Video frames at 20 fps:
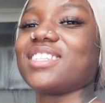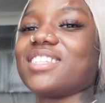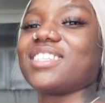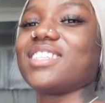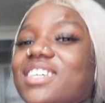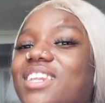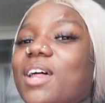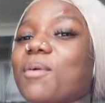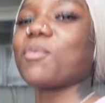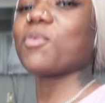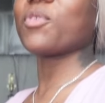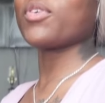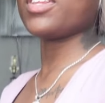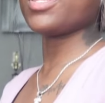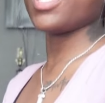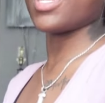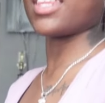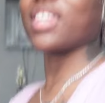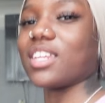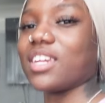Then I'ma
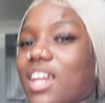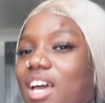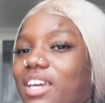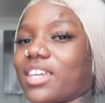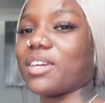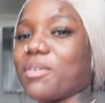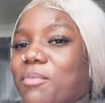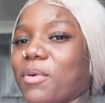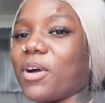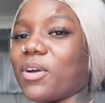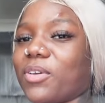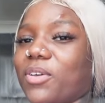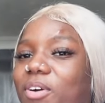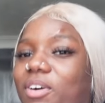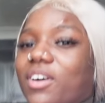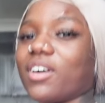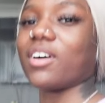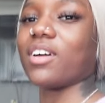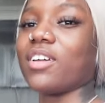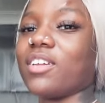really have to knock him out,
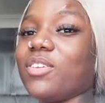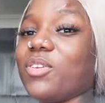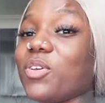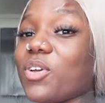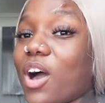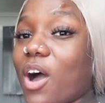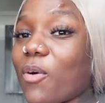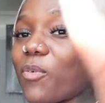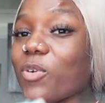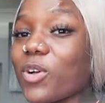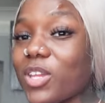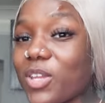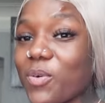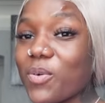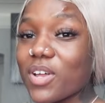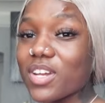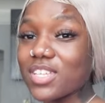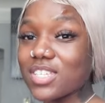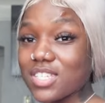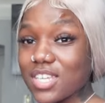y'all. Do y'all really
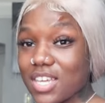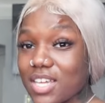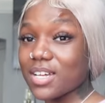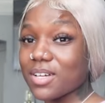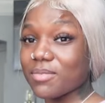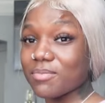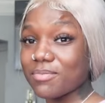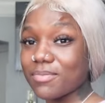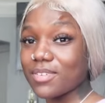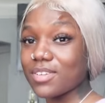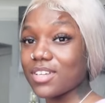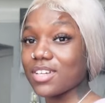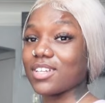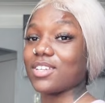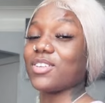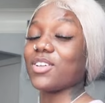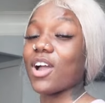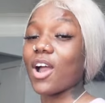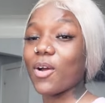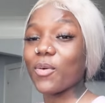wanna see him?
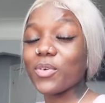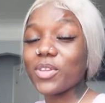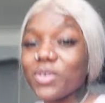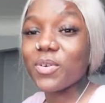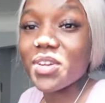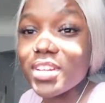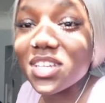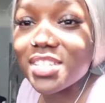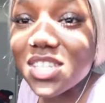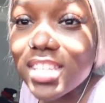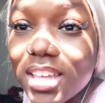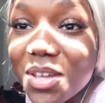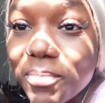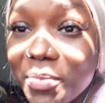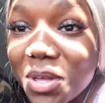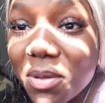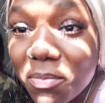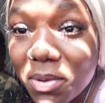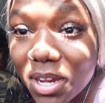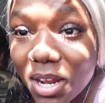Do y'all really wanna see him
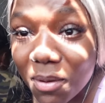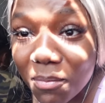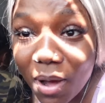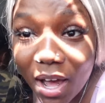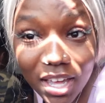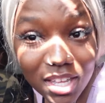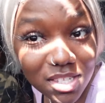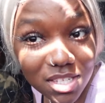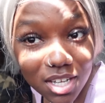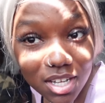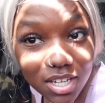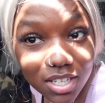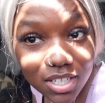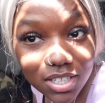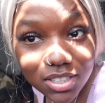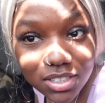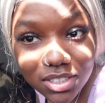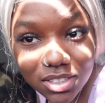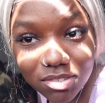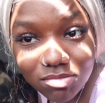get beat up by his
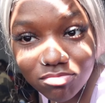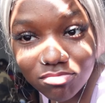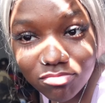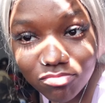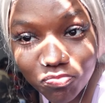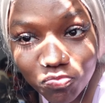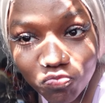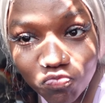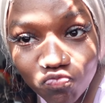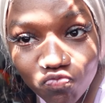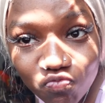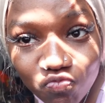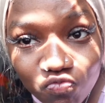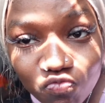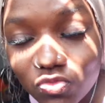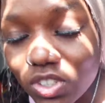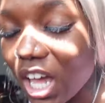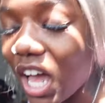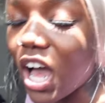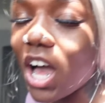youngest?
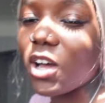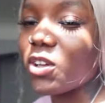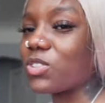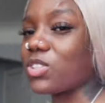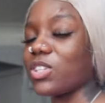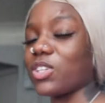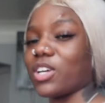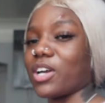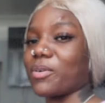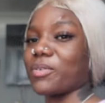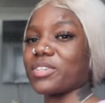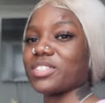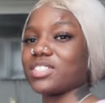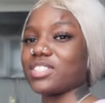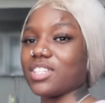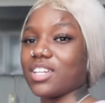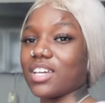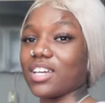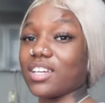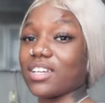I don't think y'all wanna
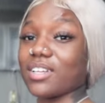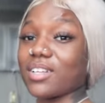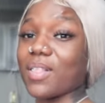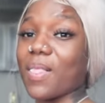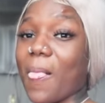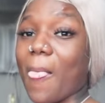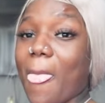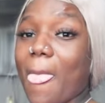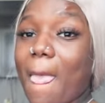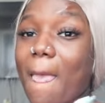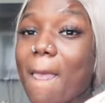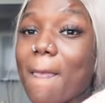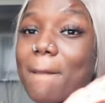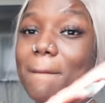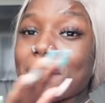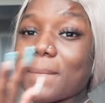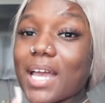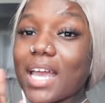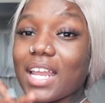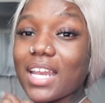see that.
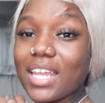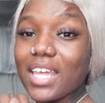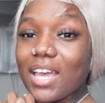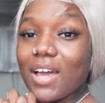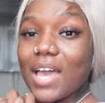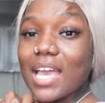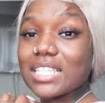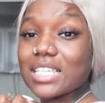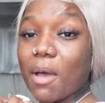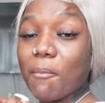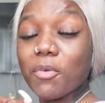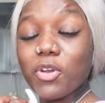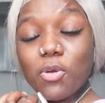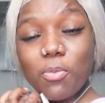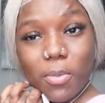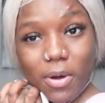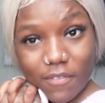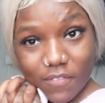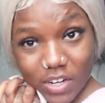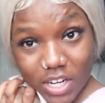But anyways, I'm gonna do
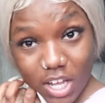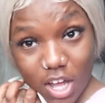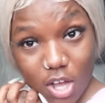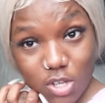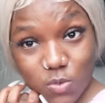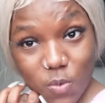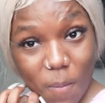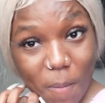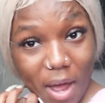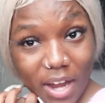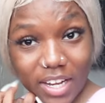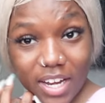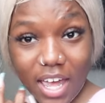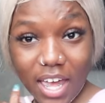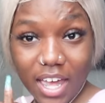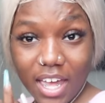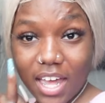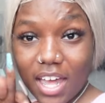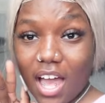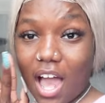more videos with my
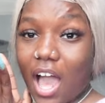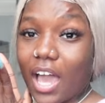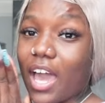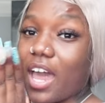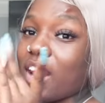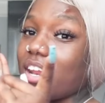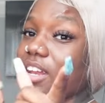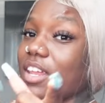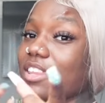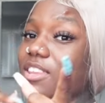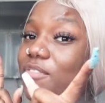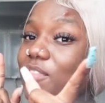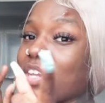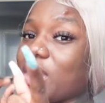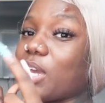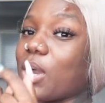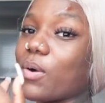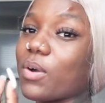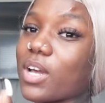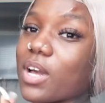dad. I got another
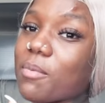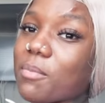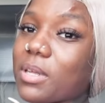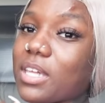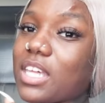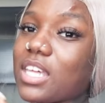video coming.